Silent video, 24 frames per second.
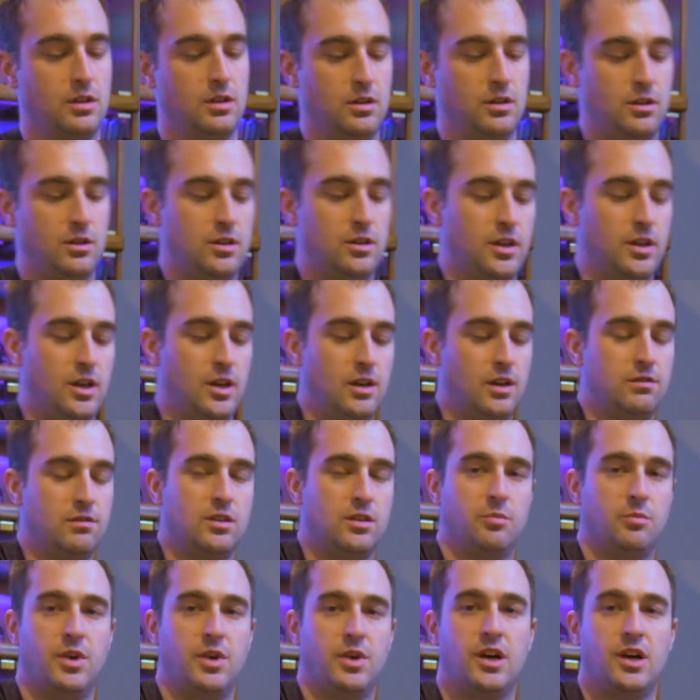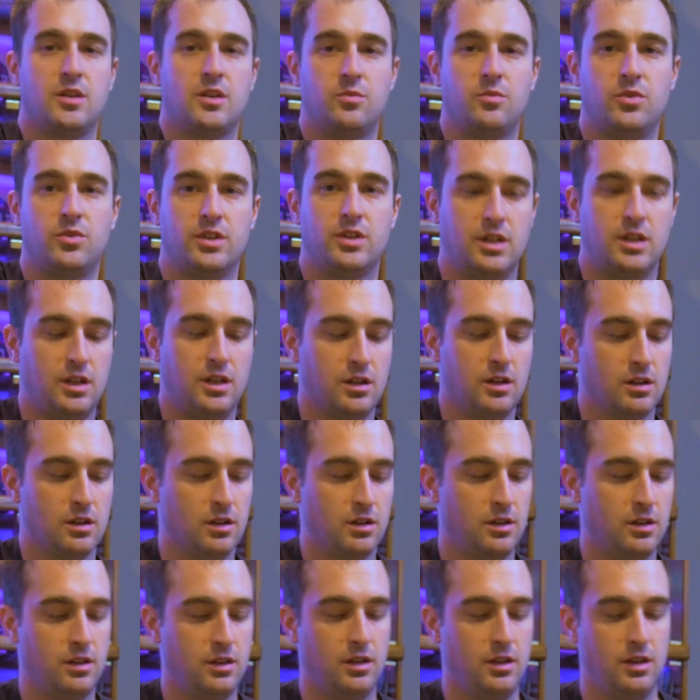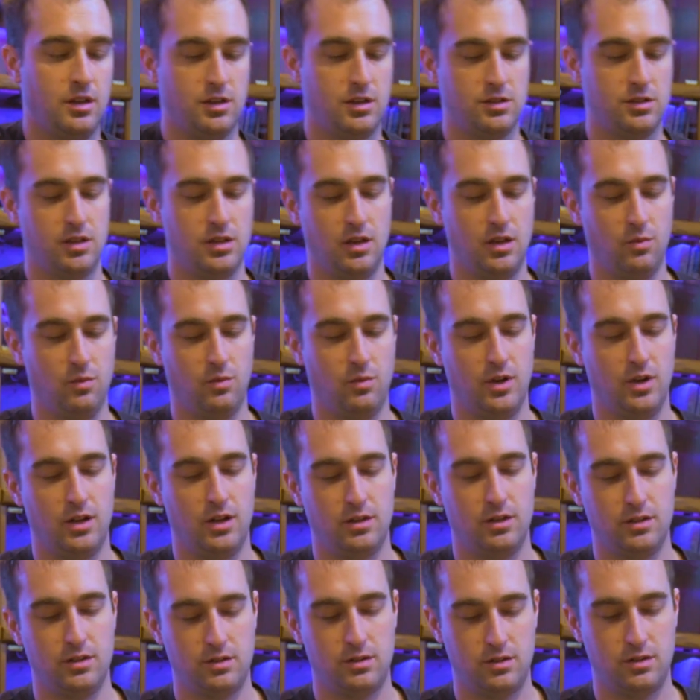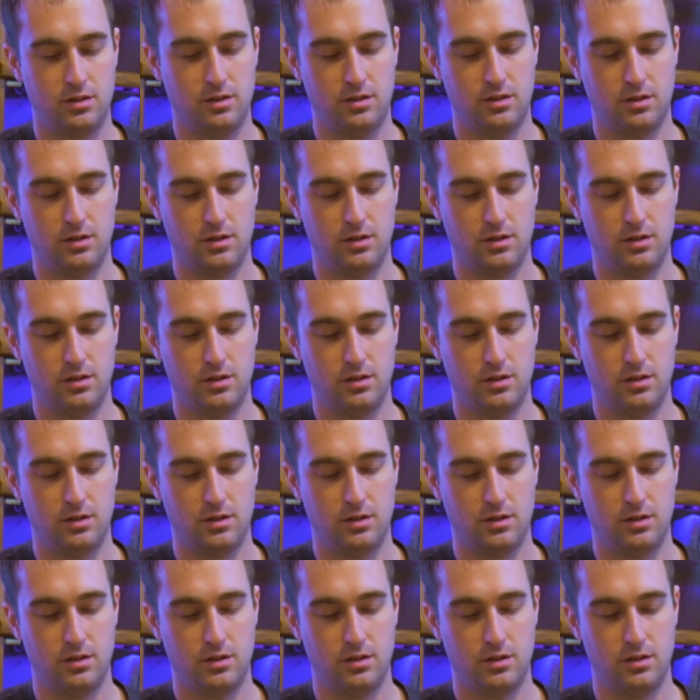All I have in the bottom one here is a wallet.